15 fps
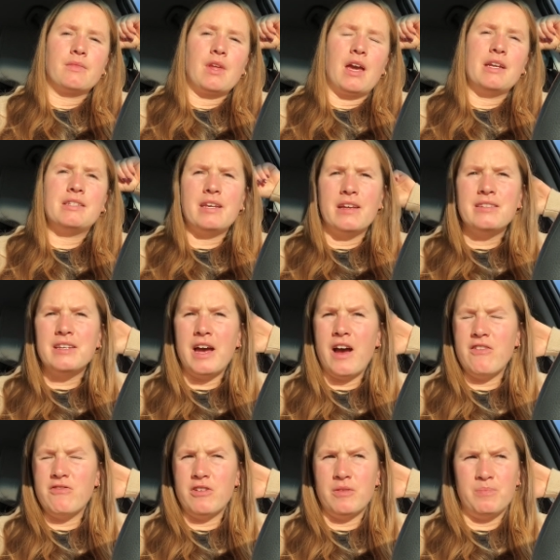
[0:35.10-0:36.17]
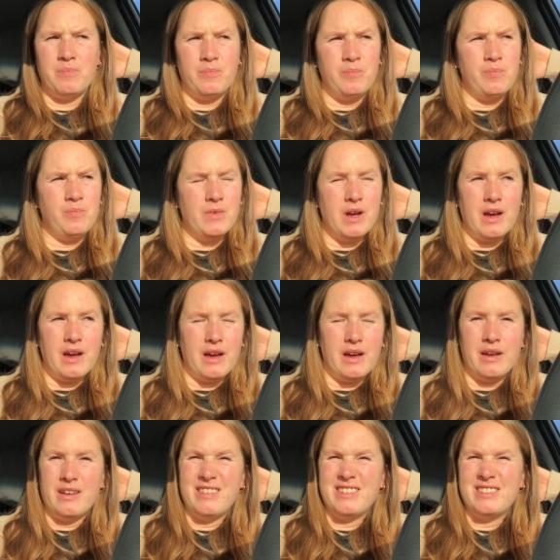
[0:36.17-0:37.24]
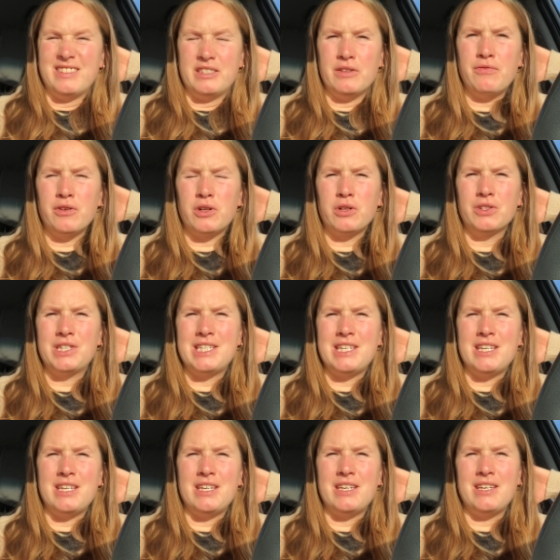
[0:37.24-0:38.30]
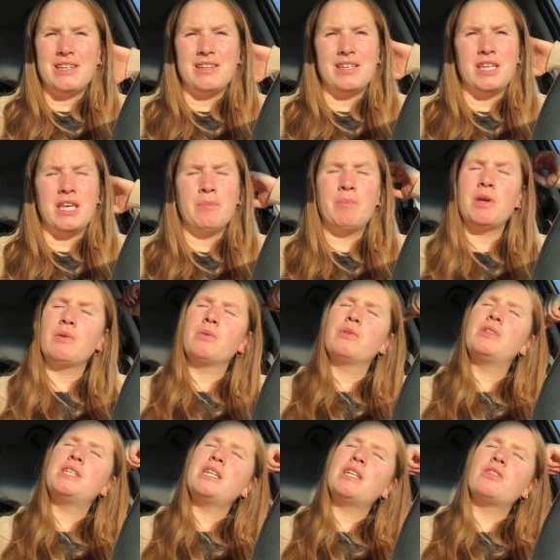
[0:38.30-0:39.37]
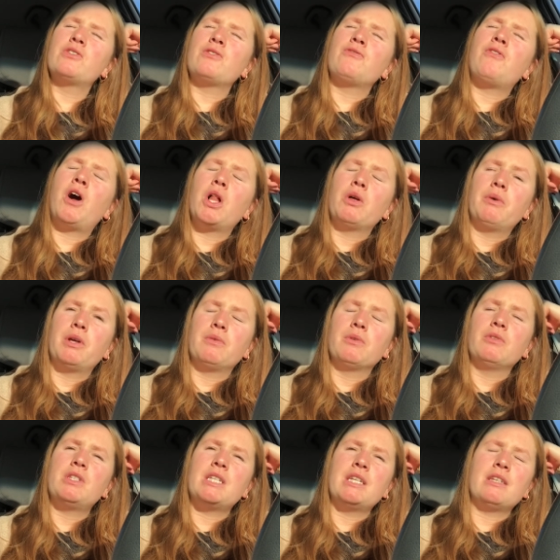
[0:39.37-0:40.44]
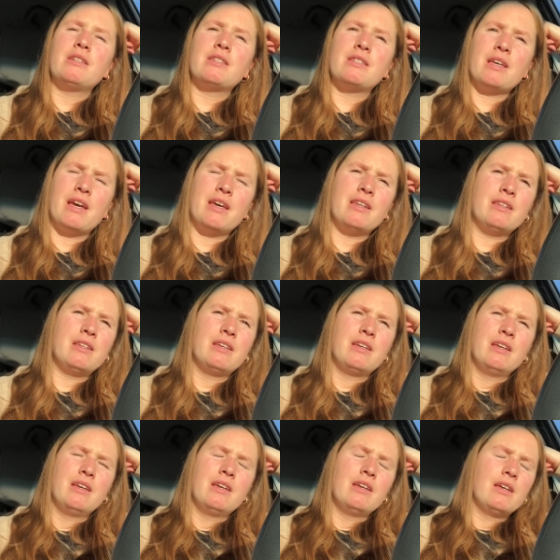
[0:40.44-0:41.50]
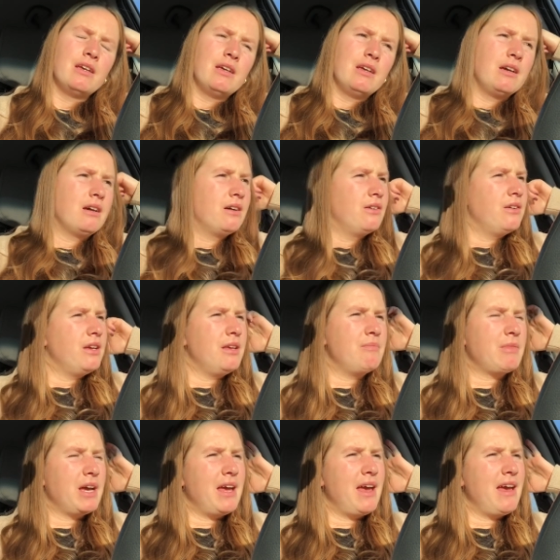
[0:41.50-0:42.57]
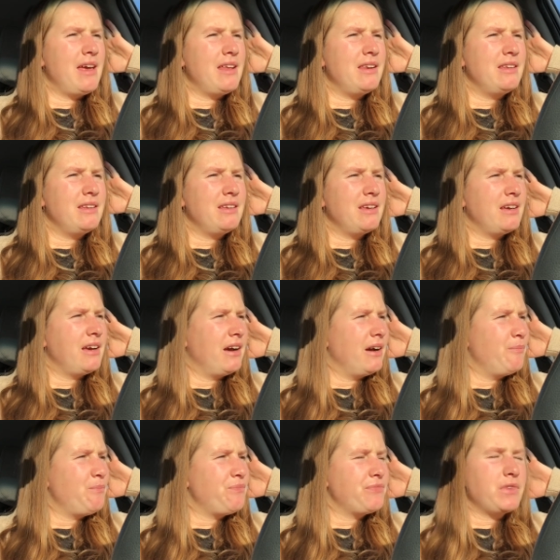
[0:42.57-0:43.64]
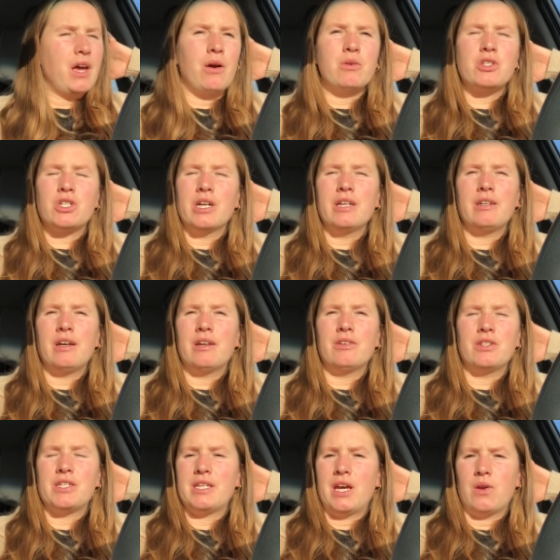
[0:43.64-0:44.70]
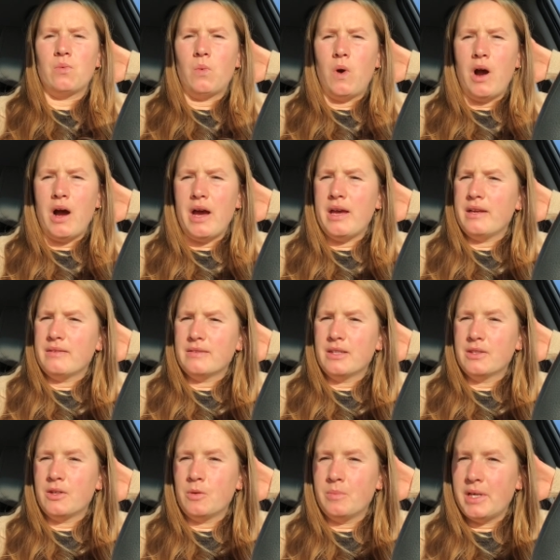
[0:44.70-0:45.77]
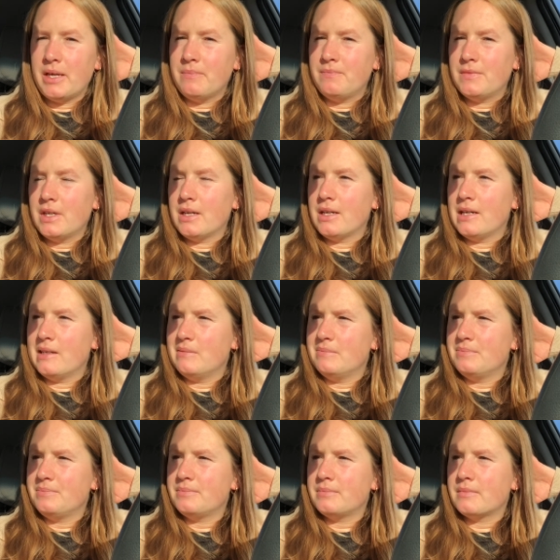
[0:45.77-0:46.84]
I tend to have a, a difficulty keeping routines or following routines. And in my head, I was trying to understand why a little bit. Um,